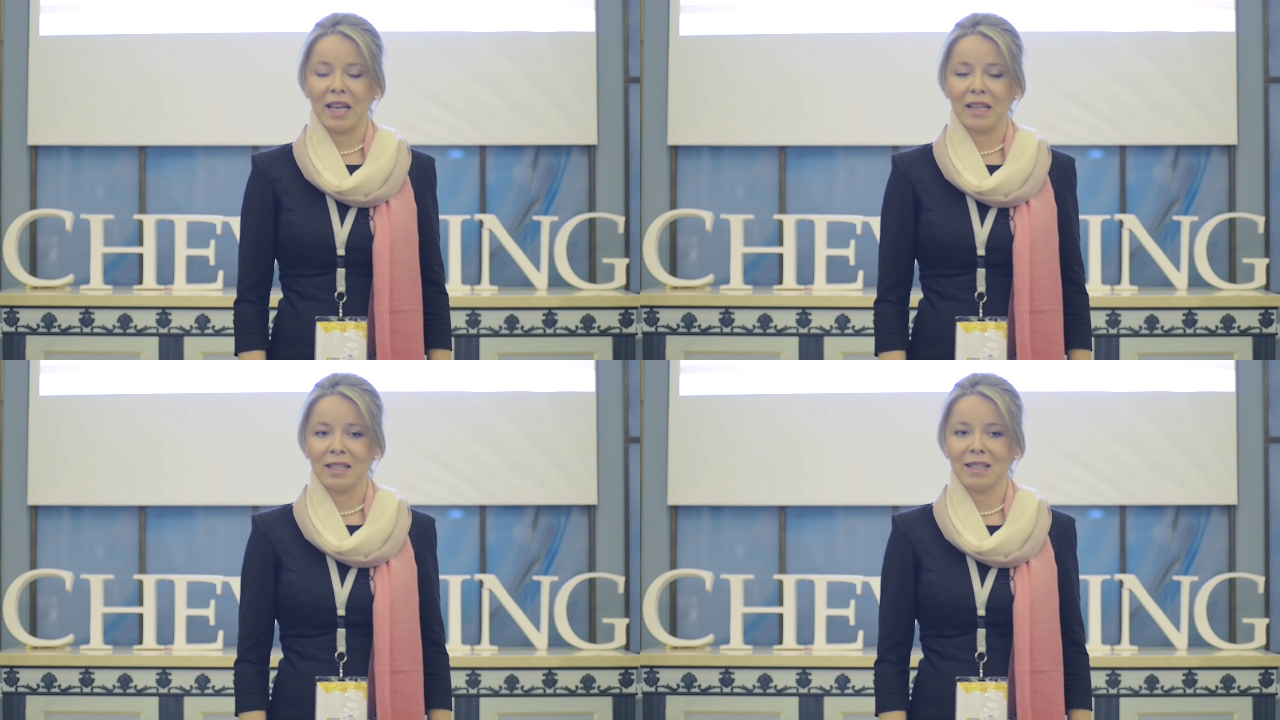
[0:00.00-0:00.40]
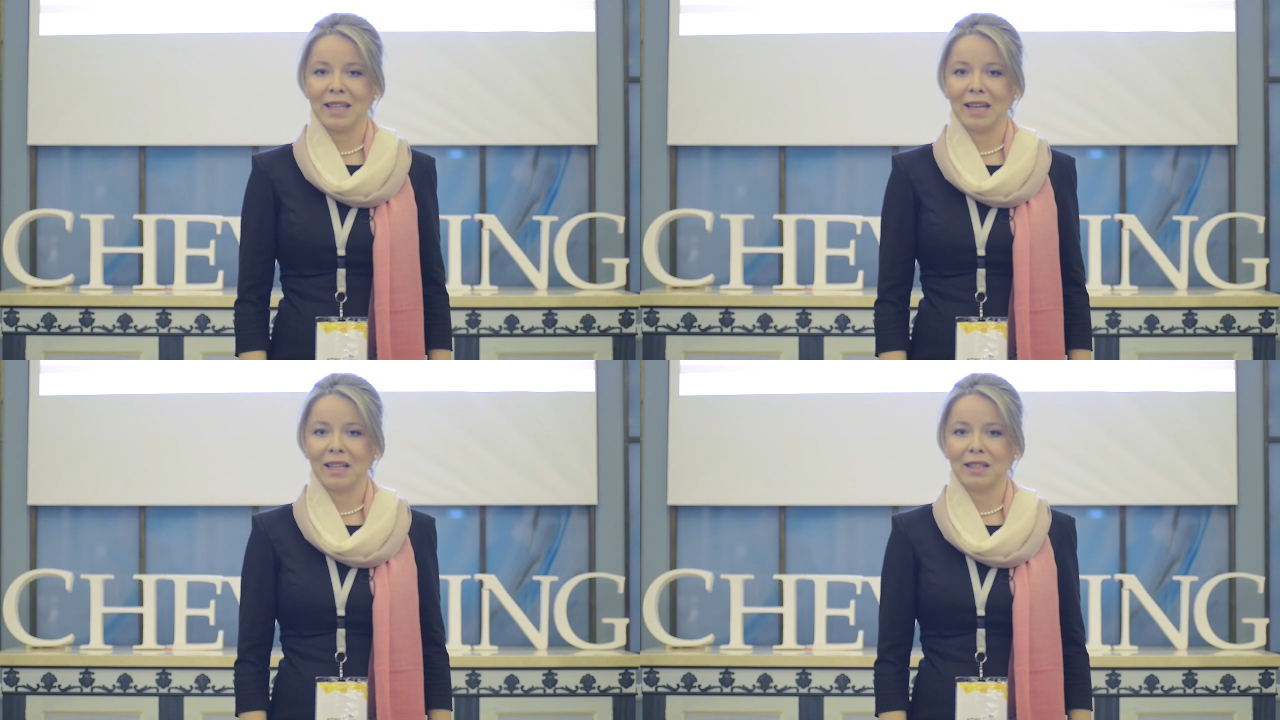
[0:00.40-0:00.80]
and
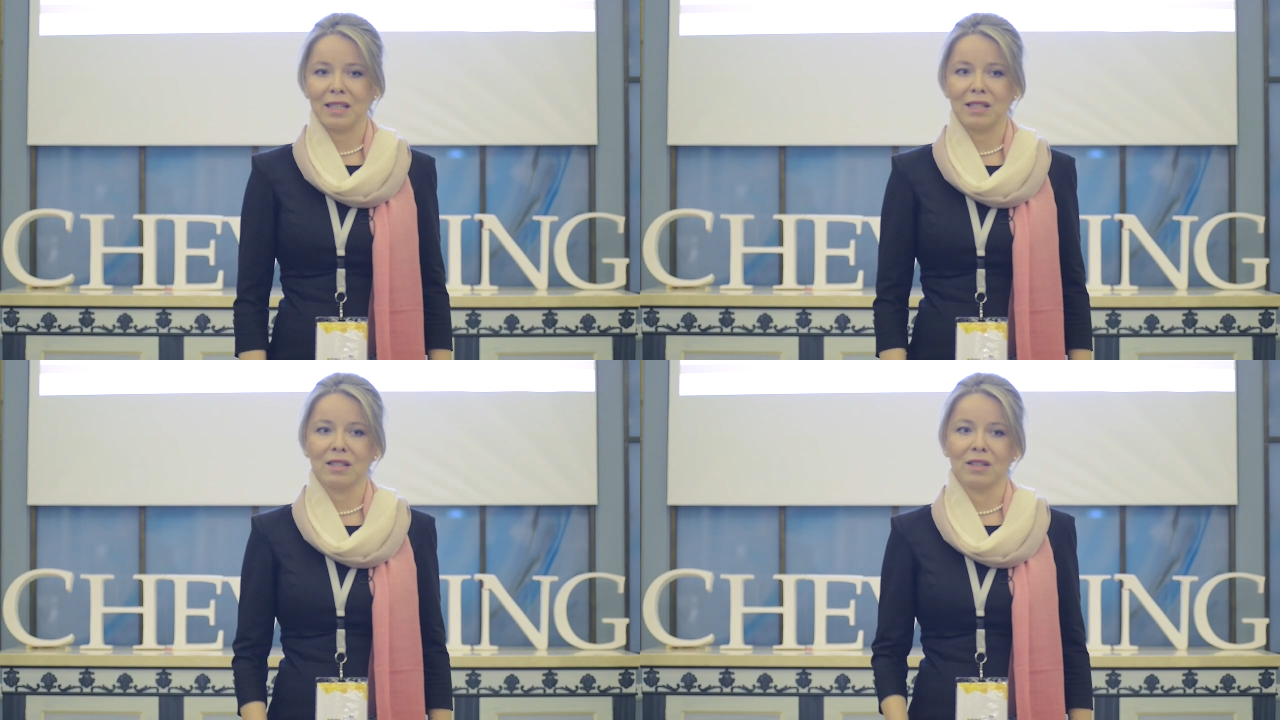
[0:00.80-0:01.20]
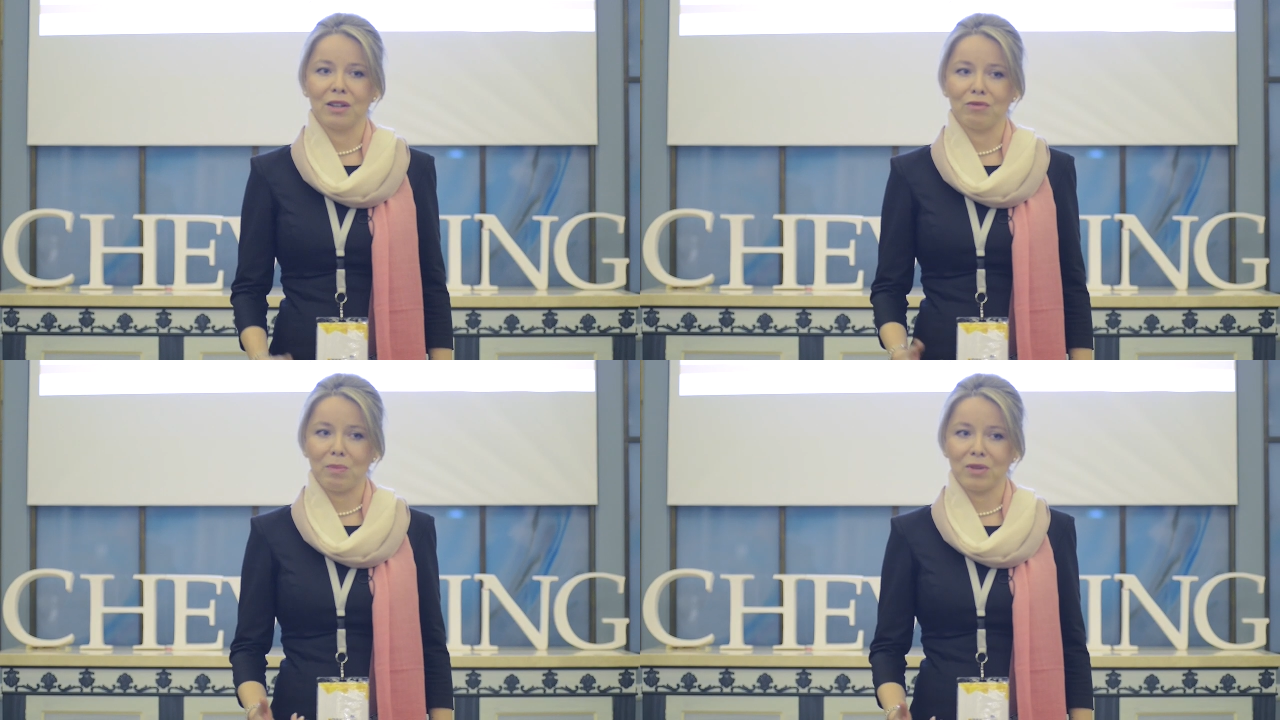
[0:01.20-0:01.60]
still this
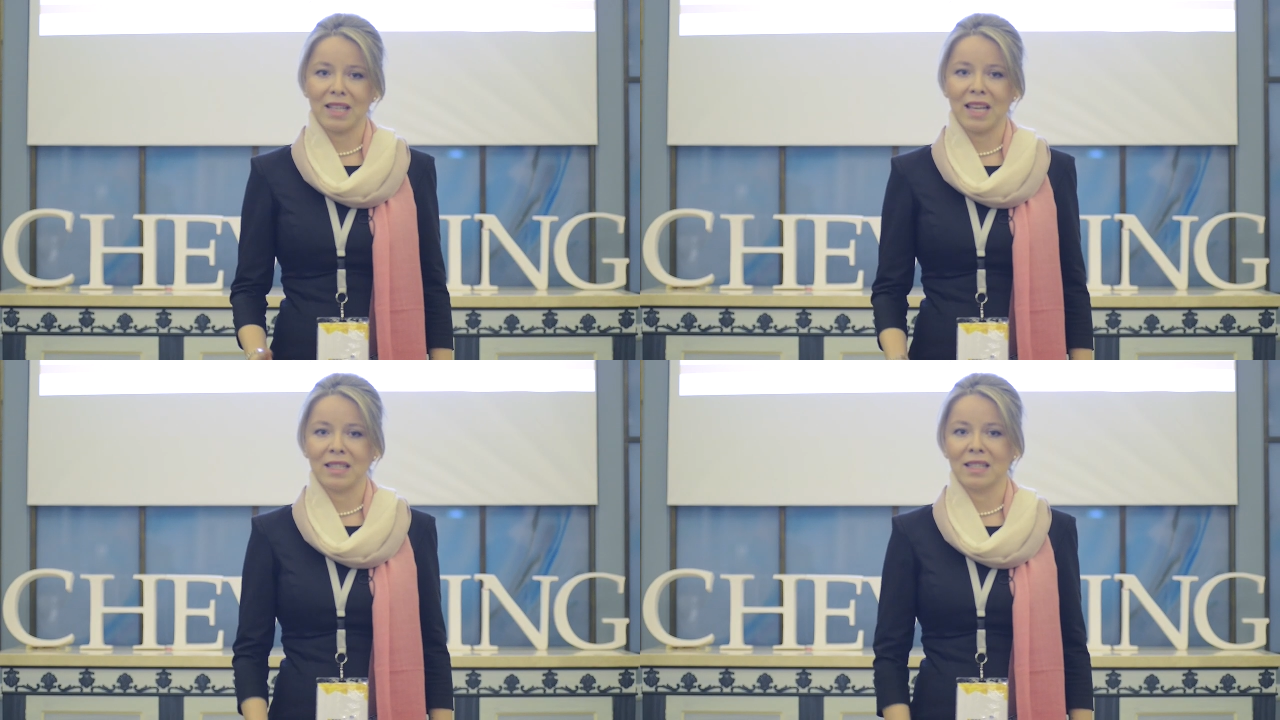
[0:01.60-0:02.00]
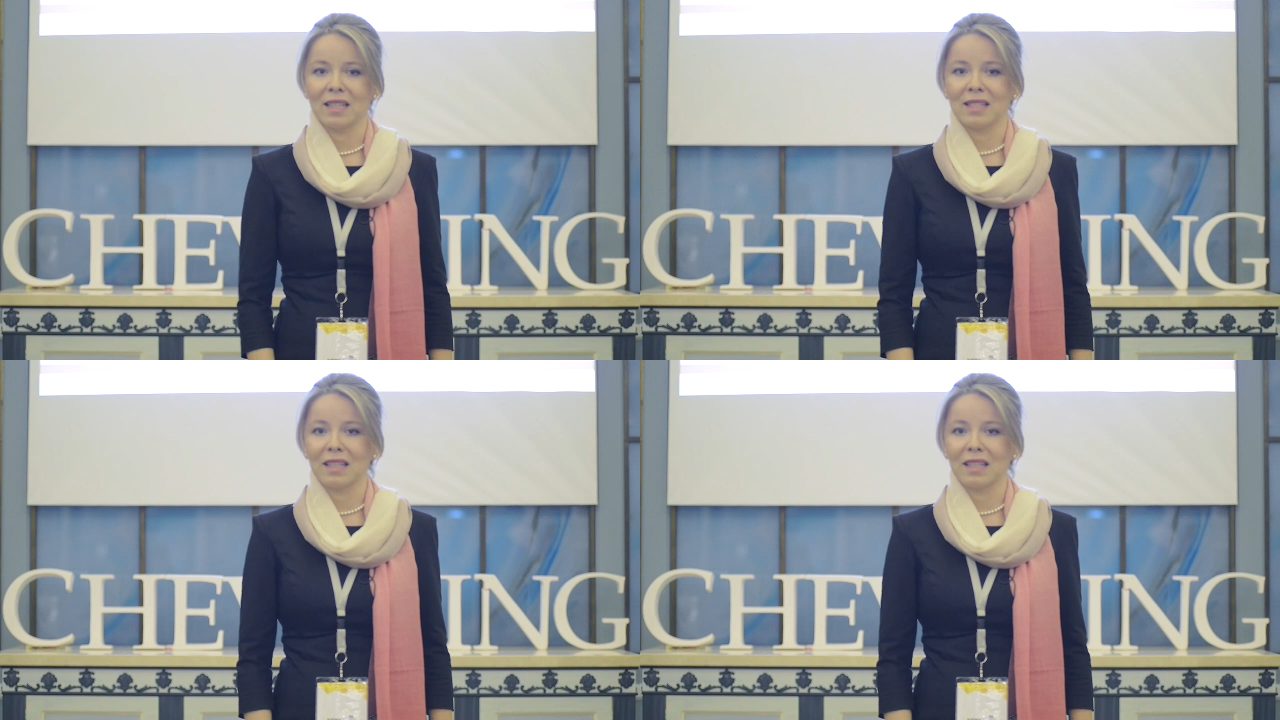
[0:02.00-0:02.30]
represents a